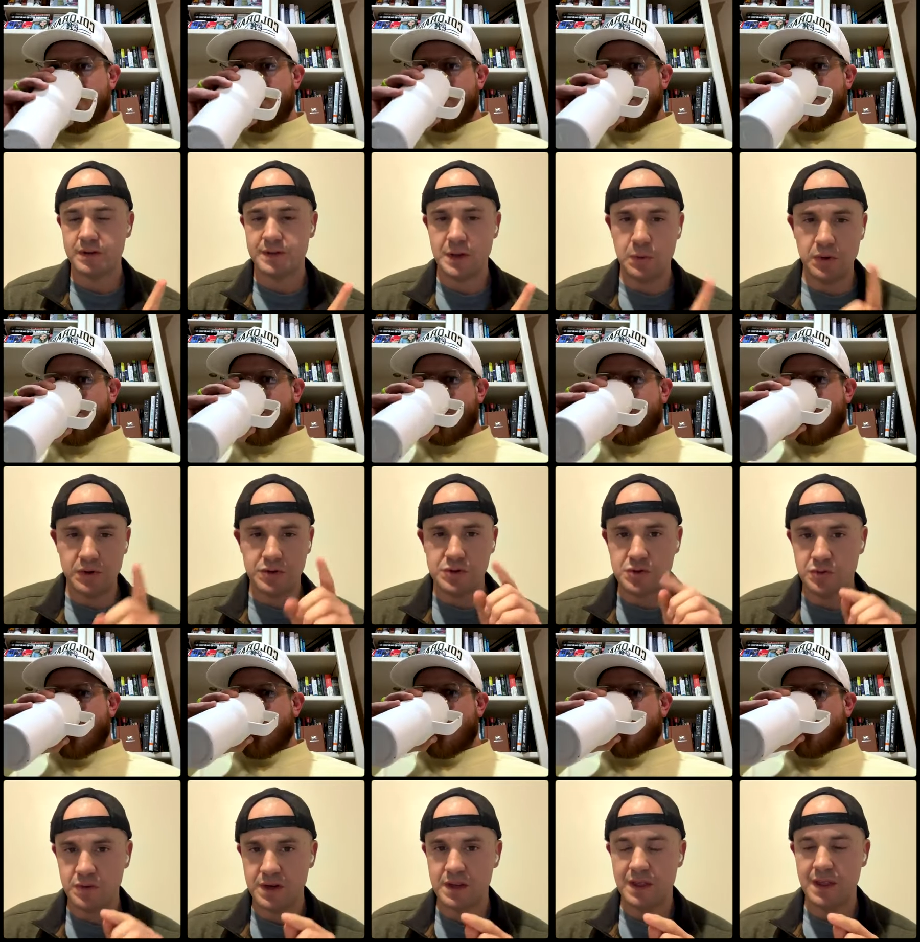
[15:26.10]
Speaker 1: is I wanted you to
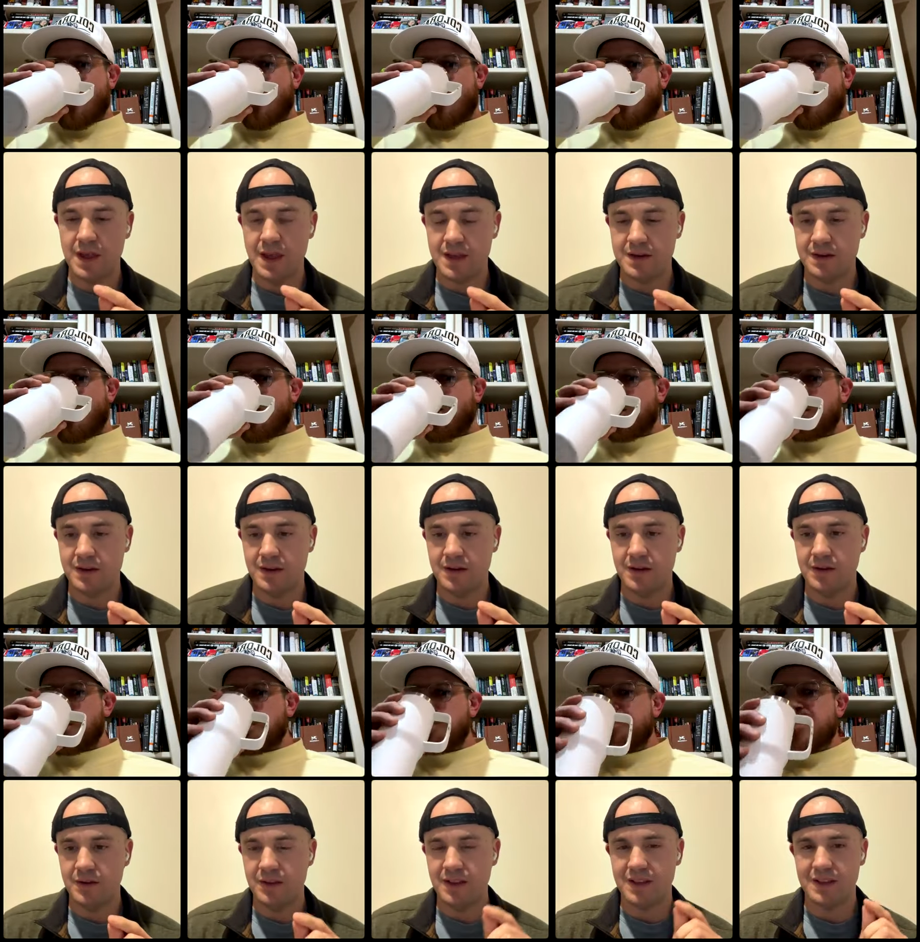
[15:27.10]
read that uh,
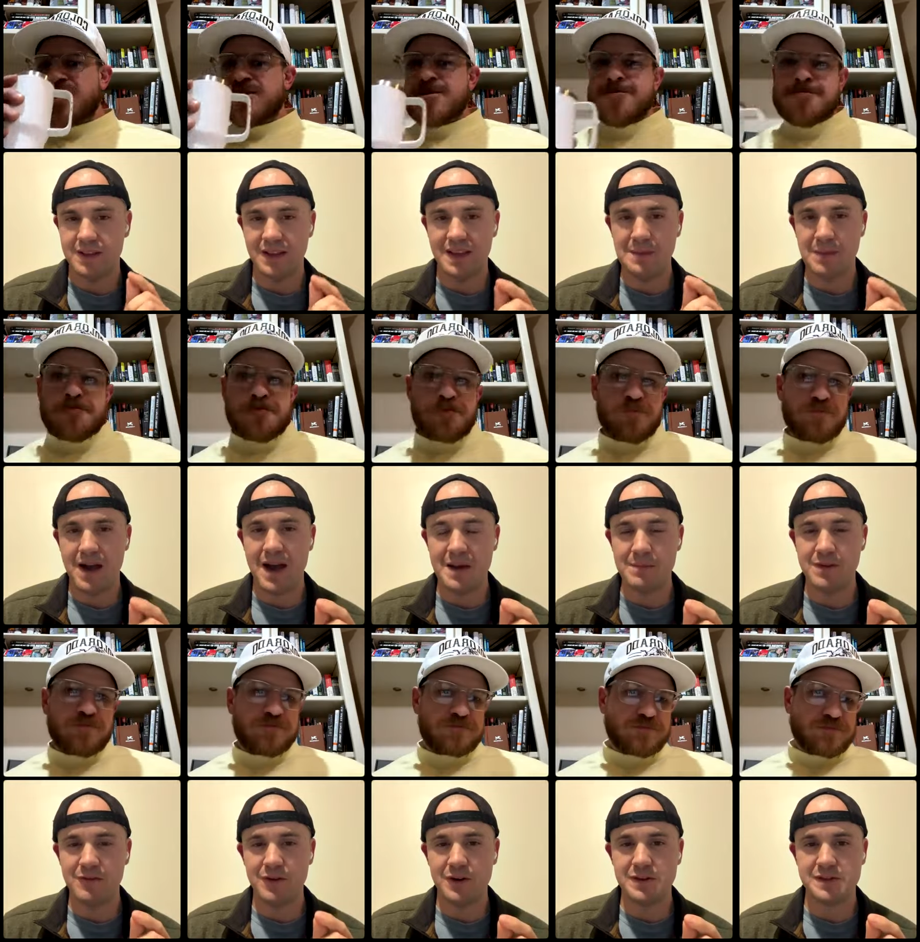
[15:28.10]
the "Get Behind Me"
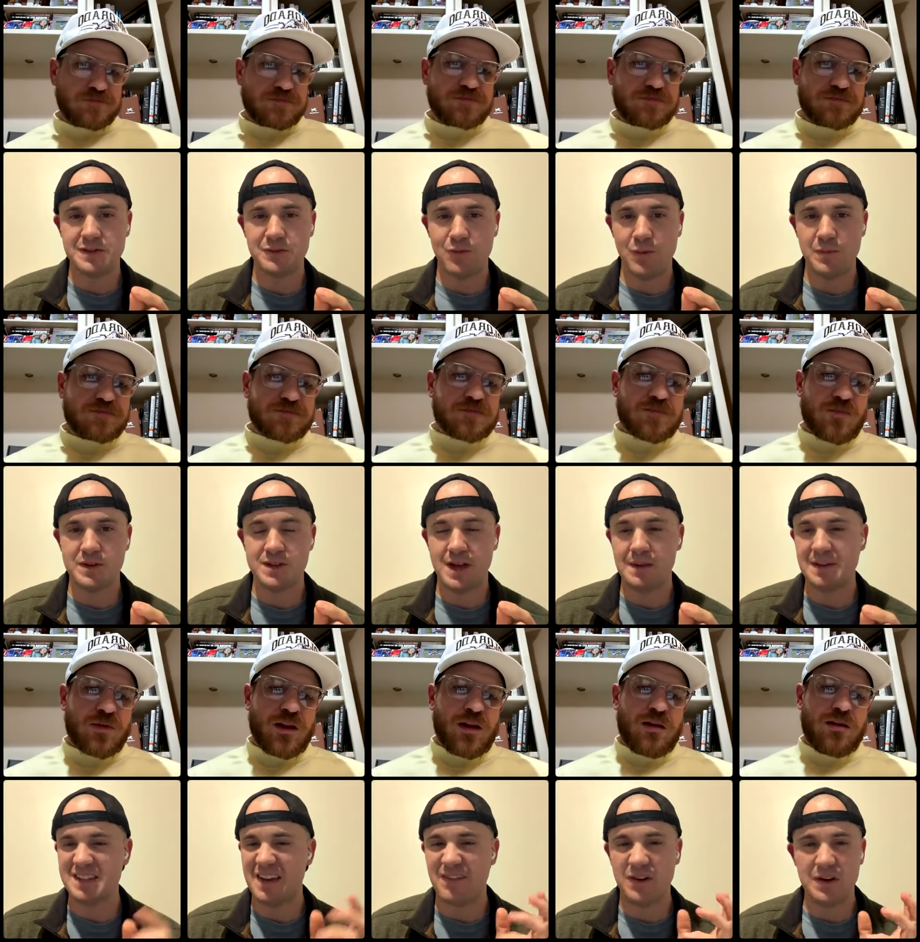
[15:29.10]
verse one more time
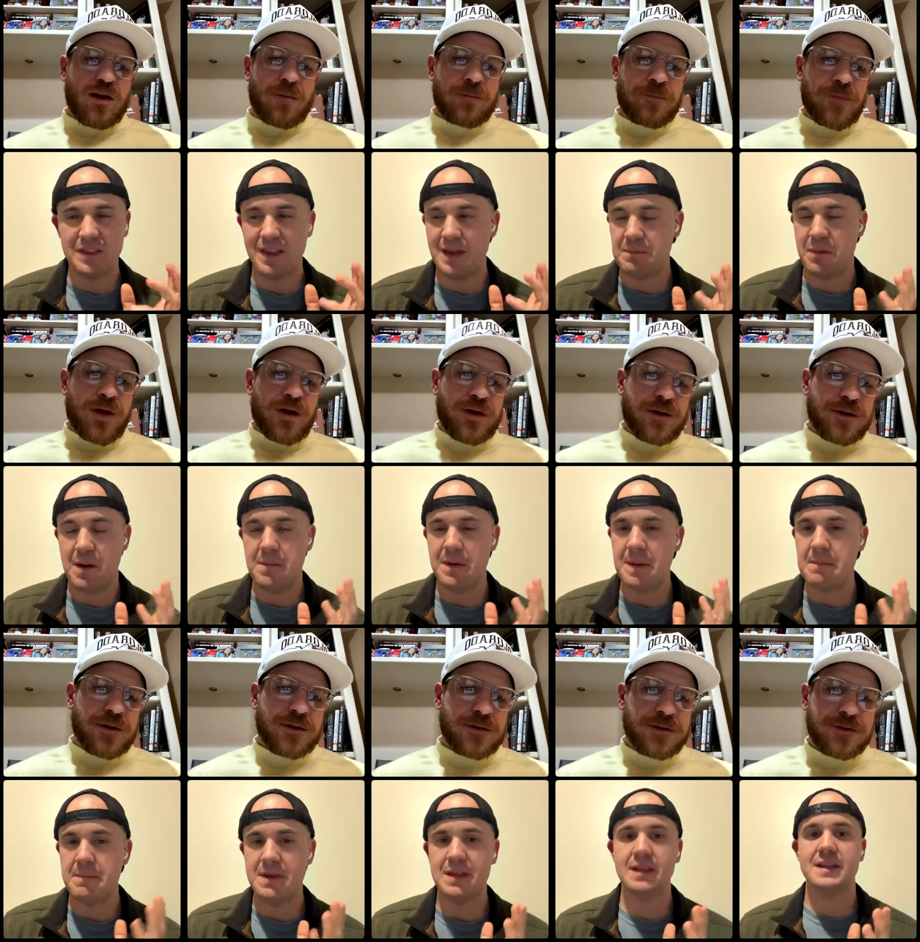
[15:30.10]
because I've heard yeah. that probably a
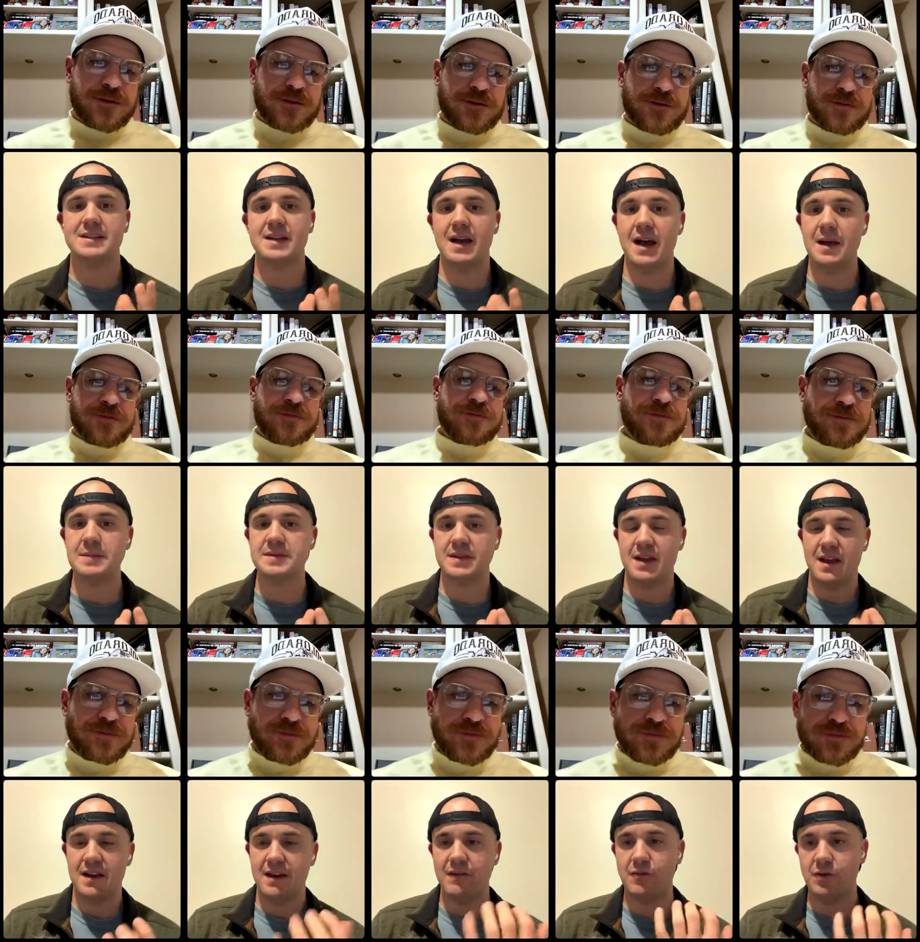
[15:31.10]
million times.
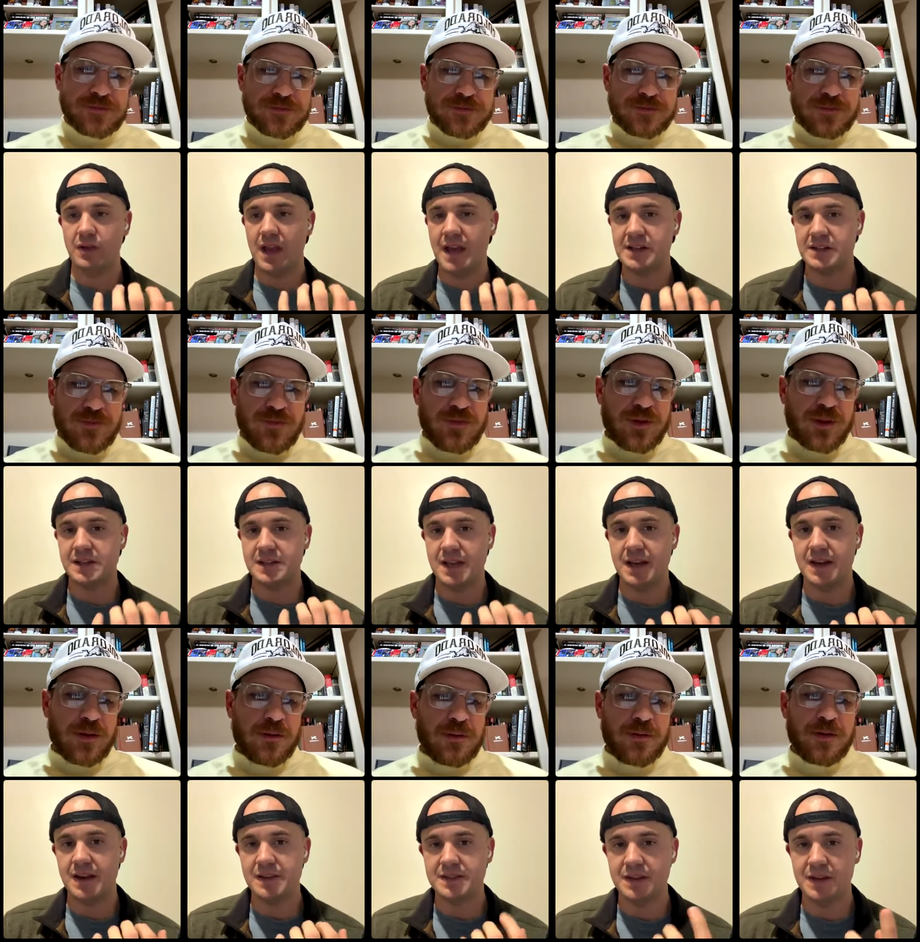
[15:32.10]
Never really actually sat
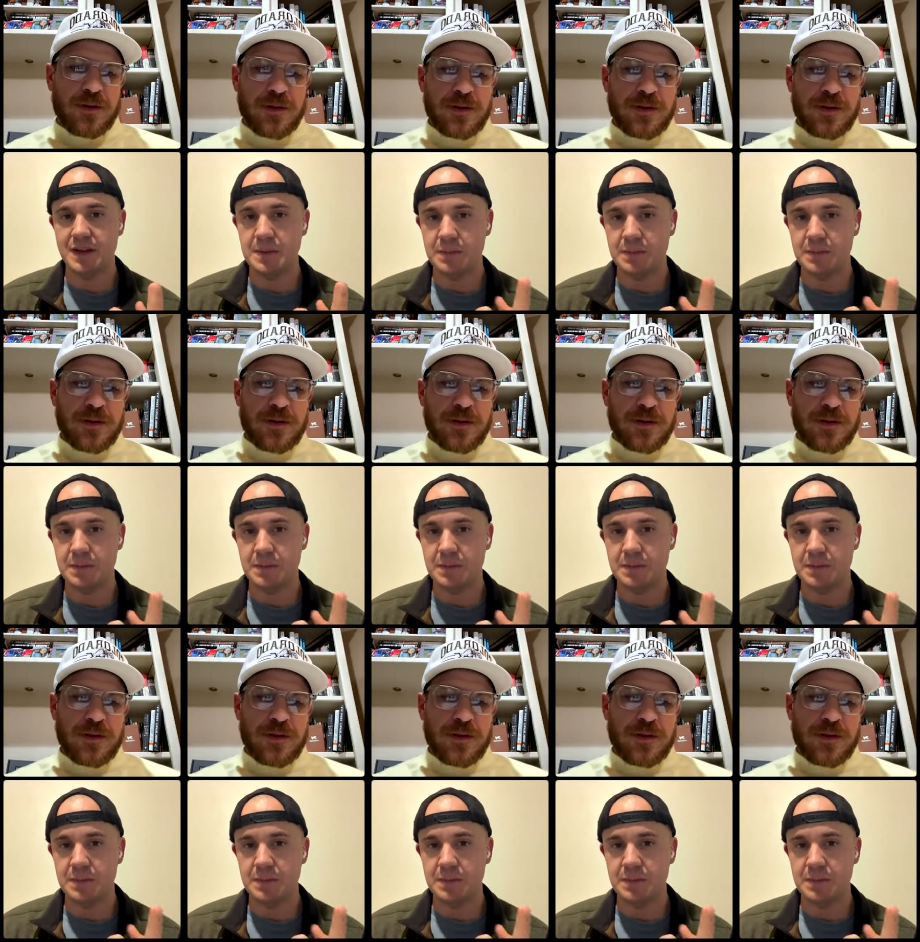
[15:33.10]
down and studied